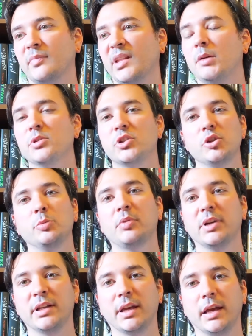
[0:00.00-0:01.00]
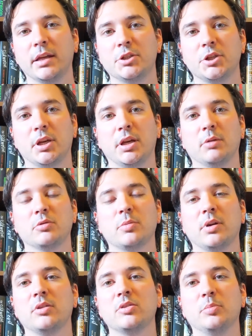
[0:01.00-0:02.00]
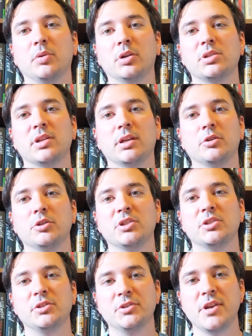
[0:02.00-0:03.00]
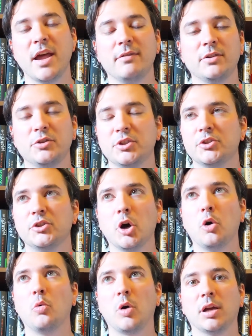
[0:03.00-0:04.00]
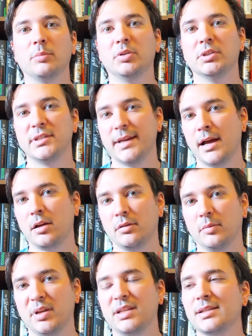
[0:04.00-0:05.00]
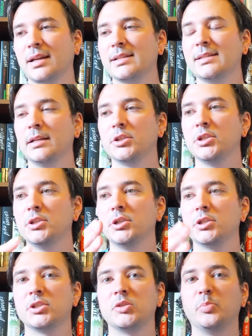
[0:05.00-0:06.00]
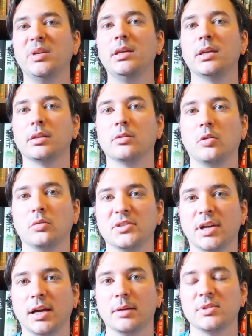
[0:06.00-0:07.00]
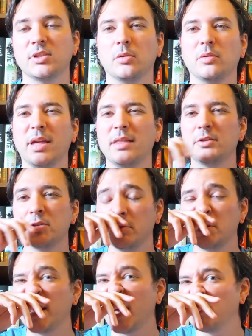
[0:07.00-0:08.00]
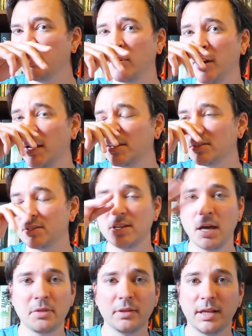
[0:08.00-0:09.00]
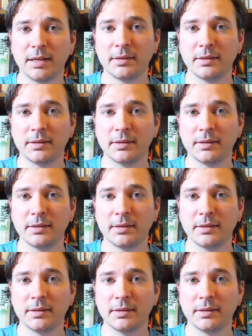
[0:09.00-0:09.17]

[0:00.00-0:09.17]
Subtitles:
It was super engaging. It was one of those books that you just don't want to put down because, like I said, she's just speaking the whole time. So, and there's no chapter breaks. There's nothing like